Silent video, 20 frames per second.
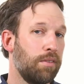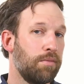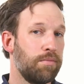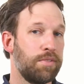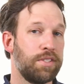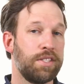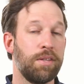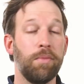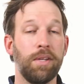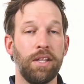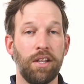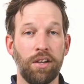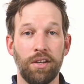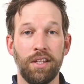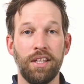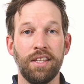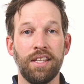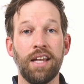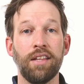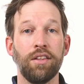seminary,
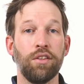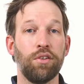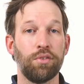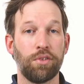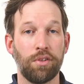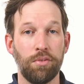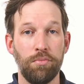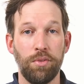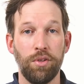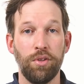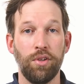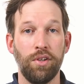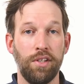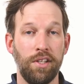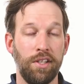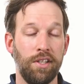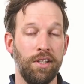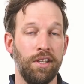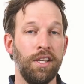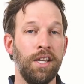in that little
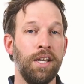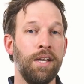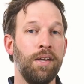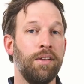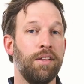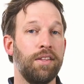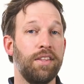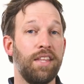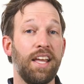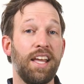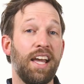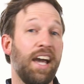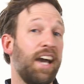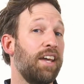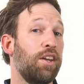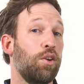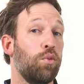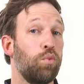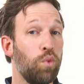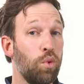community, they
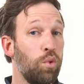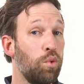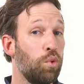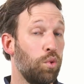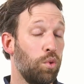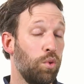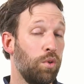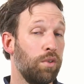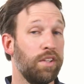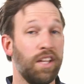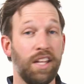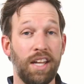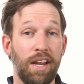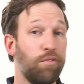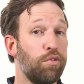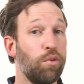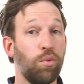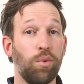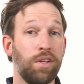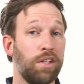had a rule that
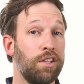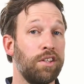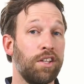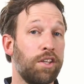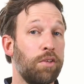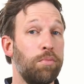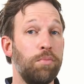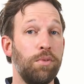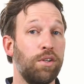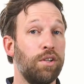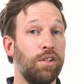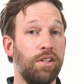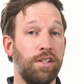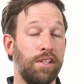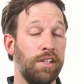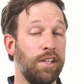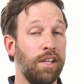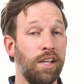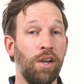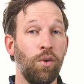everyone in the
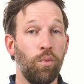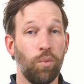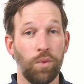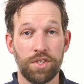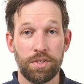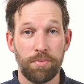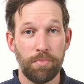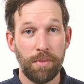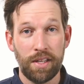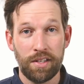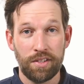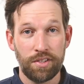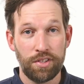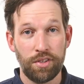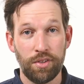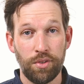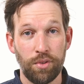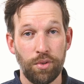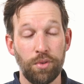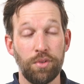community was meant
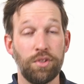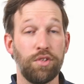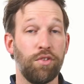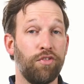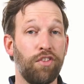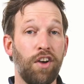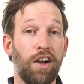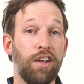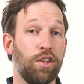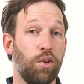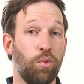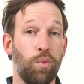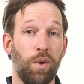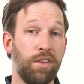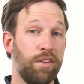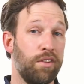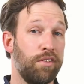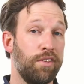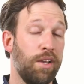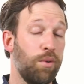to follow,
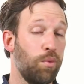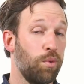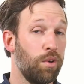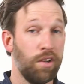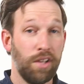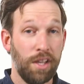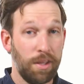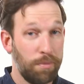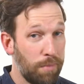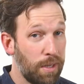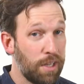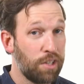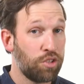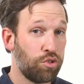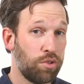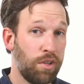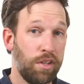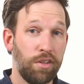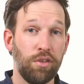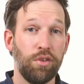whether they were
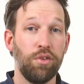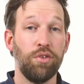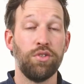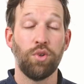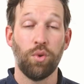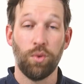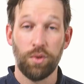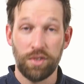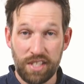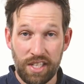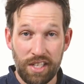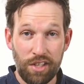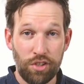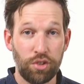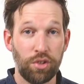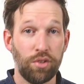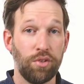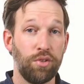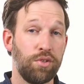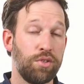administrators or
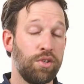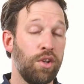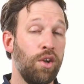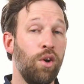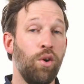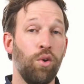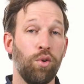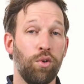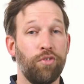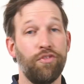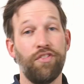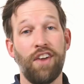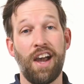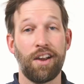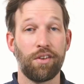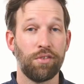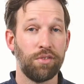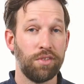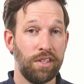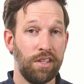teachers or
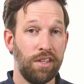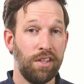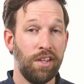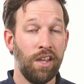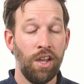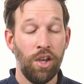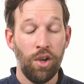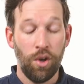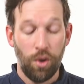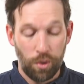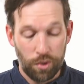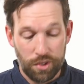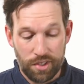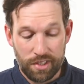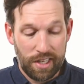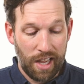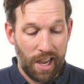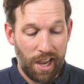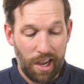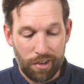faculty or
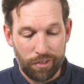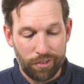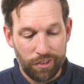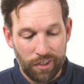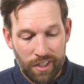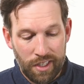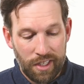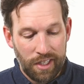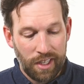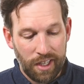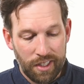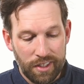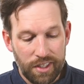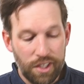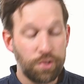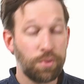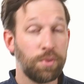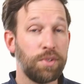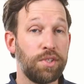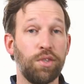staff. And
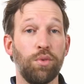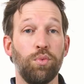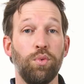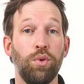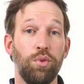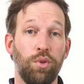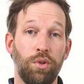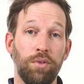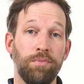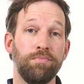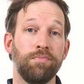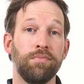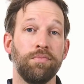this was the rule.